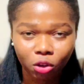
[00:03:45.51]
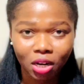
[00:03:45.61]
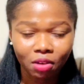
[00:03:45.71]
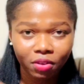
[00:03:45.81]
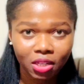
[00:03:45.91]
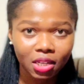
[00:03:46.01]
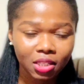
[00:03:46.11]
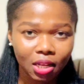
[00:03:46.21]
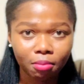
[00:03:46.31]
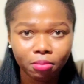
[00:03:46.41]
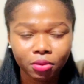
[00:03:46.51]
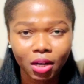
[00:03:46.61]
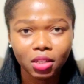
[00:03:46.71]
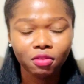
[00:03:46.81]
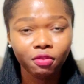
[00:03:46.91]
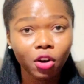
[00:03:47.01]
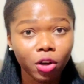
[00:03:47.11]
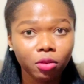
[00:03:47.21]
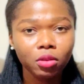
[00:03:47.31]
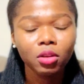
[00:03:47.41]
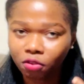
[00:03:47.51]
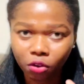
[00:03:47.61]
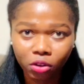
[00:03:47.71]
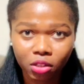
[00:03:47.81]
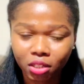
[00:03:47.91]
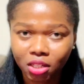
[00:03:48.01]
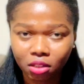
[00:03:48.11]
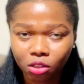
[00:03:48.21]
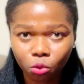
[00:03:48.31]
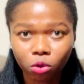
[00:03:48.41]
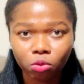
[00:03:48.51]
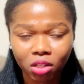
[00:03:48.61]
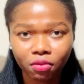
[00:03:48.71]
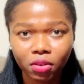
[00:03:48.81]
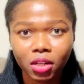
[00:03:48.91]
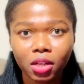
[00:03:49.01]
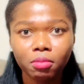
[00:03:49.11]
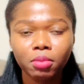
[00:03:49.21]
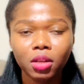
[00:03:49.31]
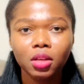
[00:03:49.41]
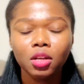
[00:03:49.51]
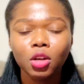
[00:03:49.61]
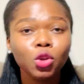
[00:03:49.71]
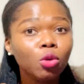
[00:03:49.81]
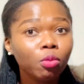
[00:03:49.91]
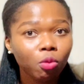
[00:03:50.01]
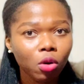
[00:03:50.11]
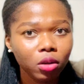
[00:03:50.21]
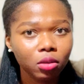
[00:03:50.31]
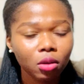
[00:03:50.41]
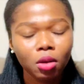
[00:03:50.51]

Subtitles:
You know that visa stamp, right? The foil, of course, this one will definitely be number one.